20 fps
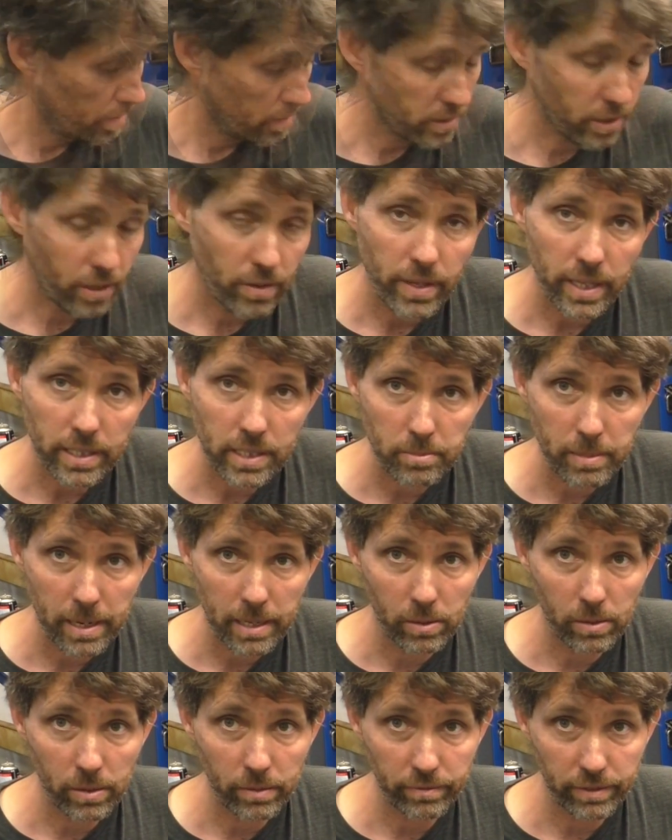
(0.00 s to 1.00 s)
So that's
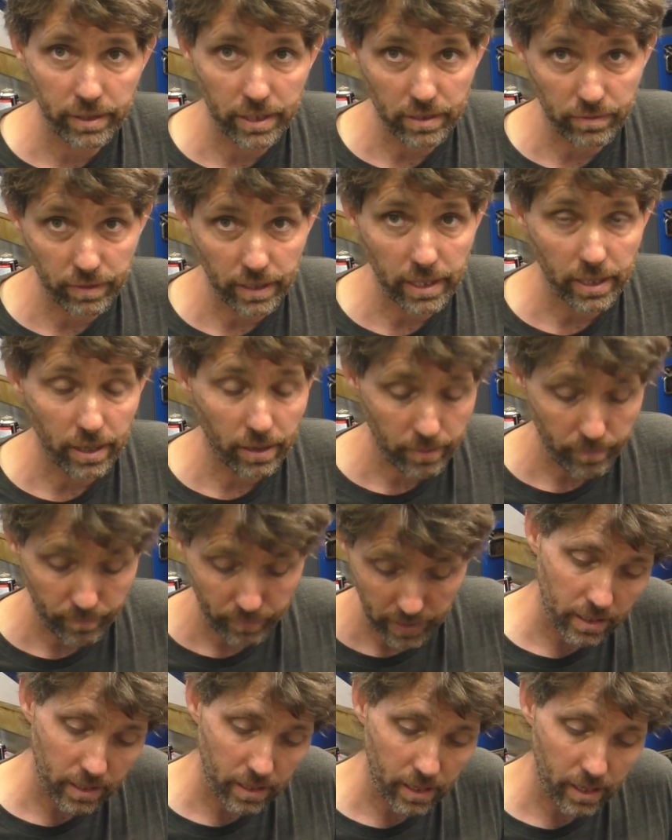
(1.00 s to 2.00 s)
about all for this video.
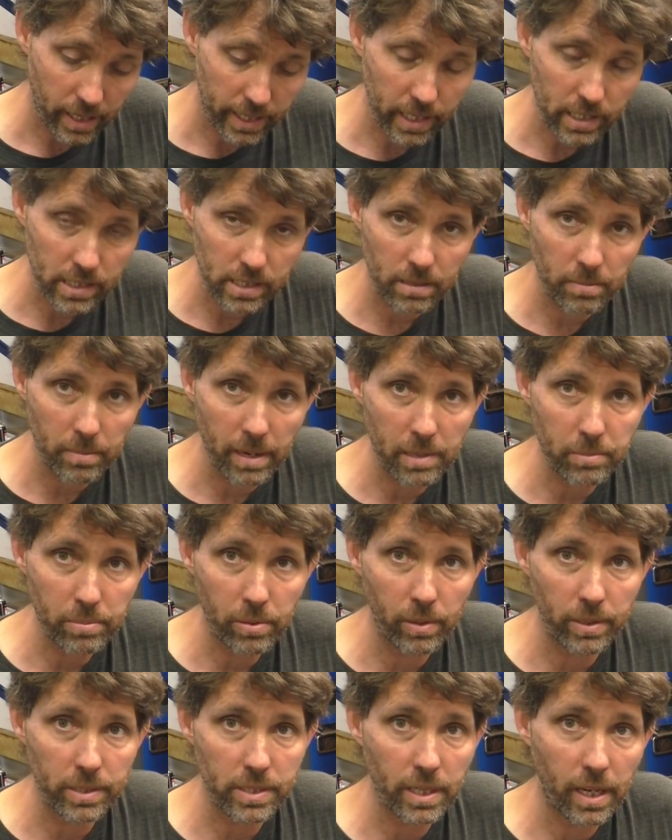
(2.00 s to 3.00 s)
I guess the main
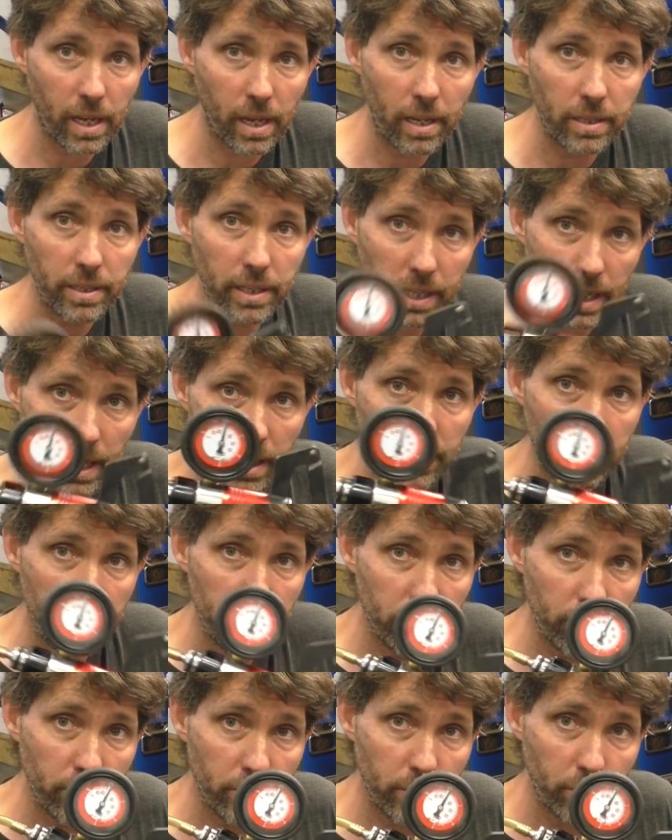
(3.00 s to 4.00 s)
points are you can
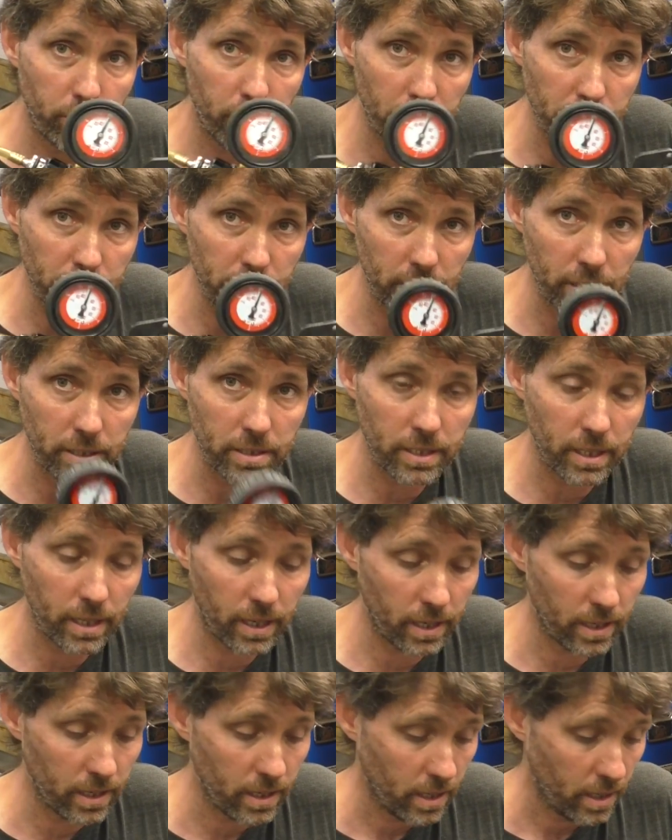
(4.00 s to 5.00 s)
use your pressure
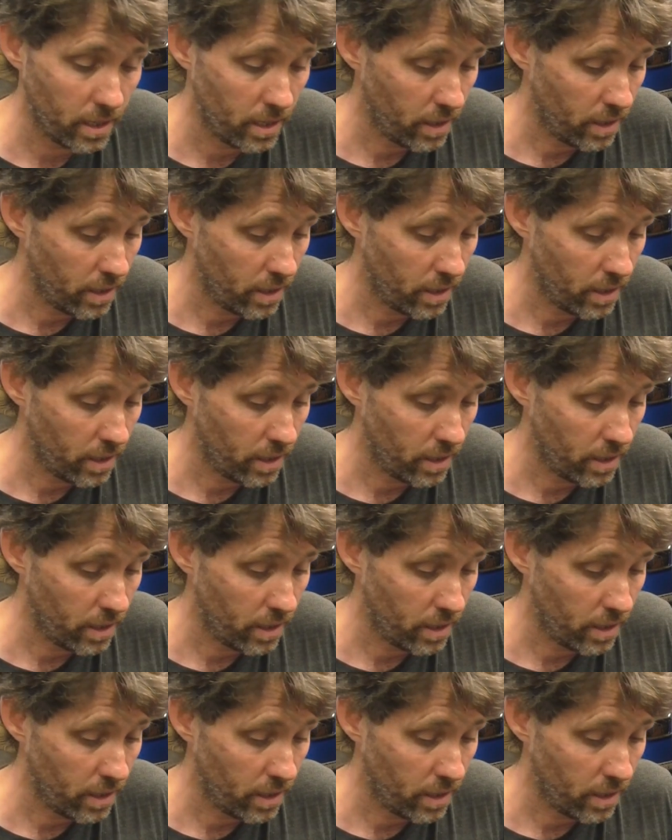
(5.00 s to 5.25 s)
tester